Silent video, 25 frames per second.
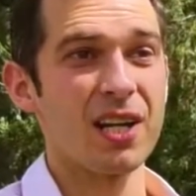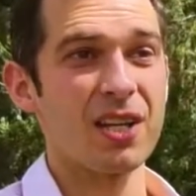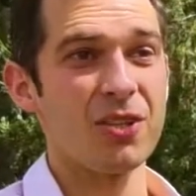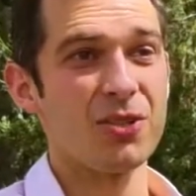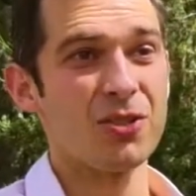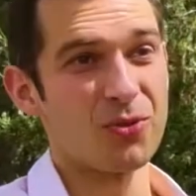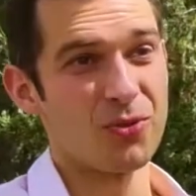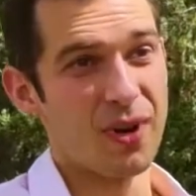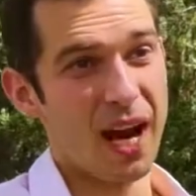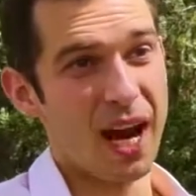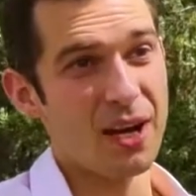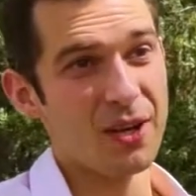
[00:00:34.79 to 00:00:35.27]

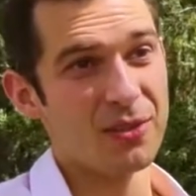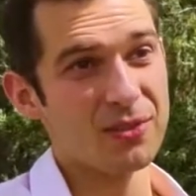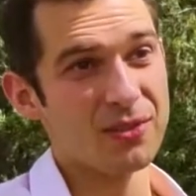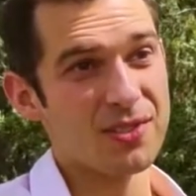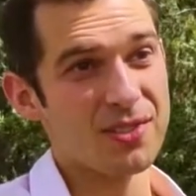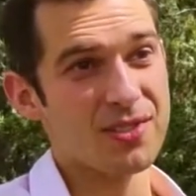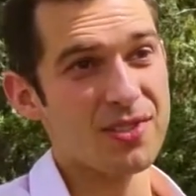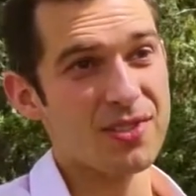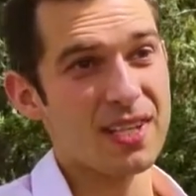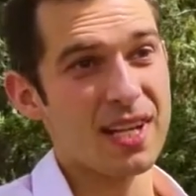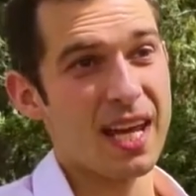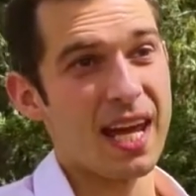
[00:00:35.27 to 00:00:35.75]

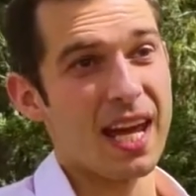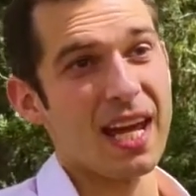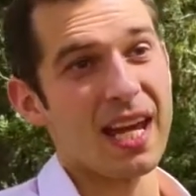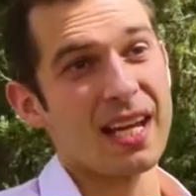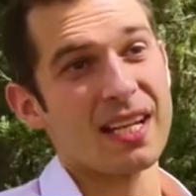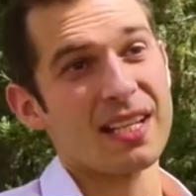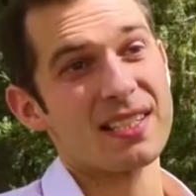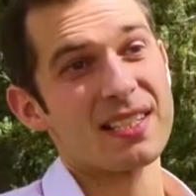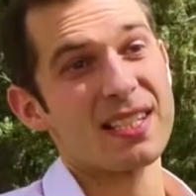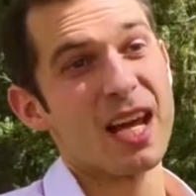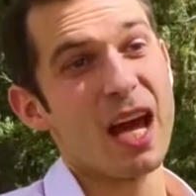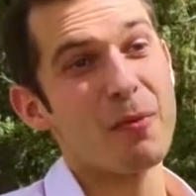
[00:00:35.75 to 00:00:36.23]
droughts
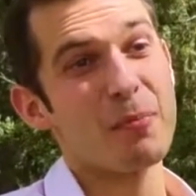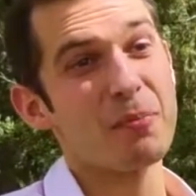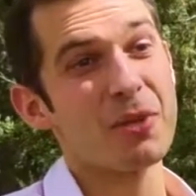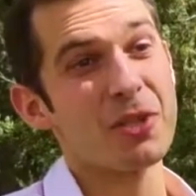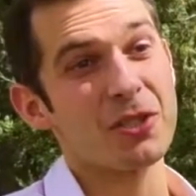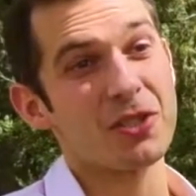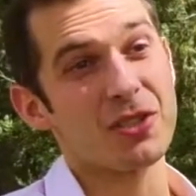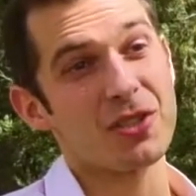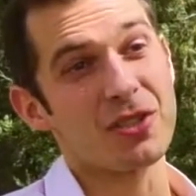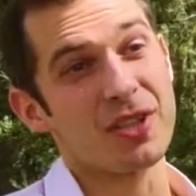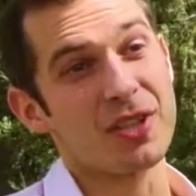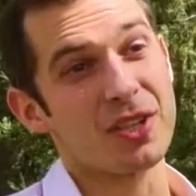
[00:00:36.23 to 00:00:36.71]
and
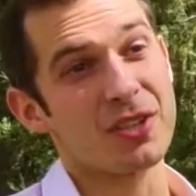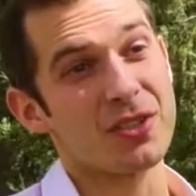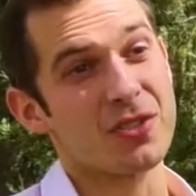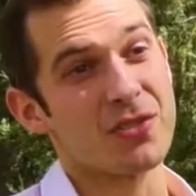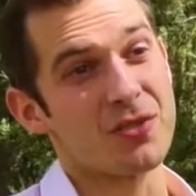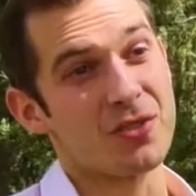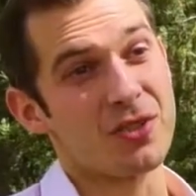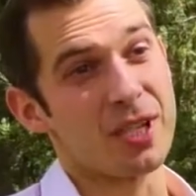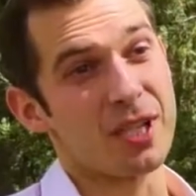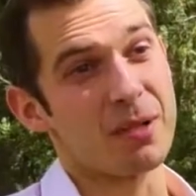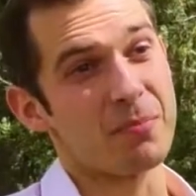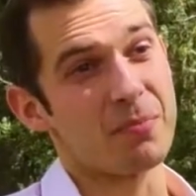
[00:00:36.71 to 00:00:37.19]
temperature
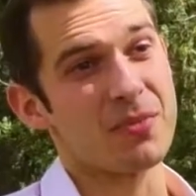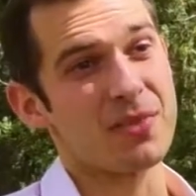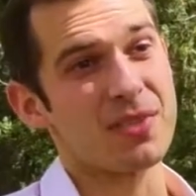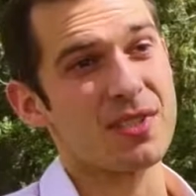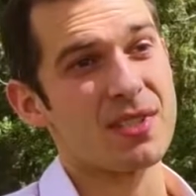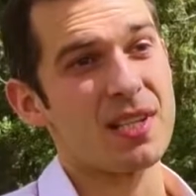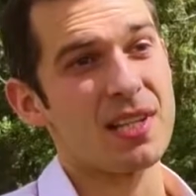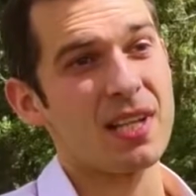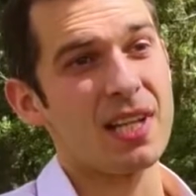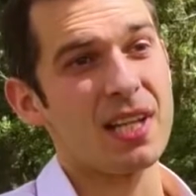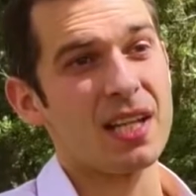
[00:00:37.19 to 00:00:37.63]
extremes.